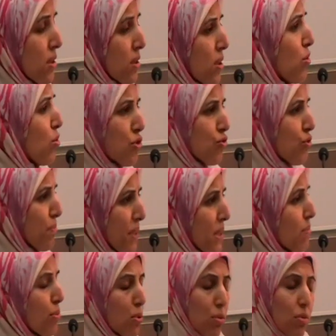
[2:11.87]
that ordinary
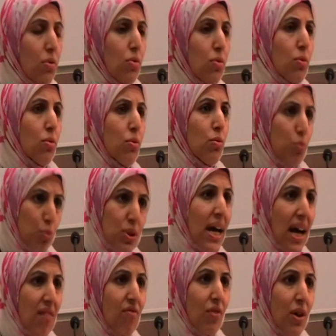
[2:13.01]
people would
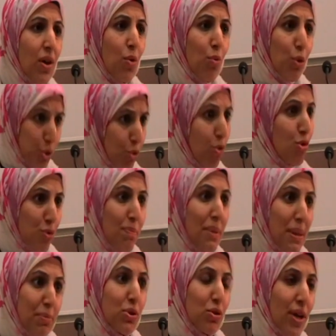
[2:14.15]
have what ordinary
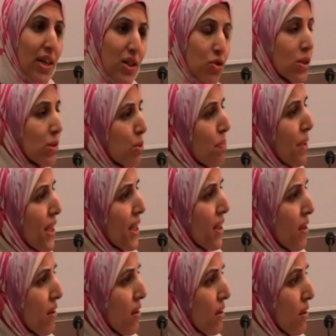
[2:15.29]
people's reactions would be,
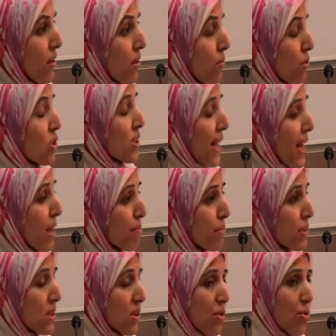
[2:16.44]
which is
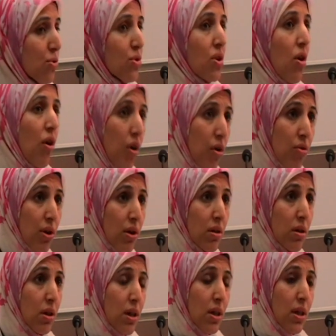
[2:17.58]
absolute horror
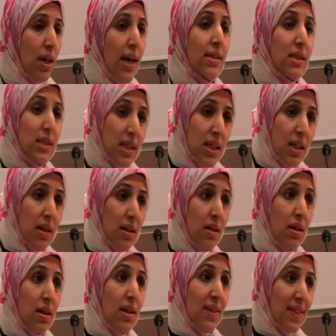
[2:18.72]
at seeing
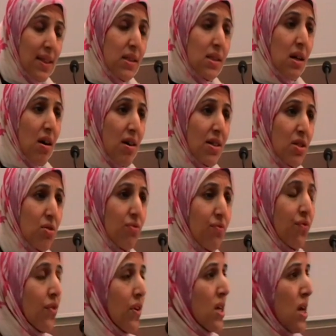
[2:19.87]
this kind of
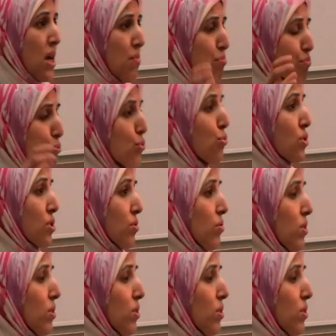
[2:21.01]
brutal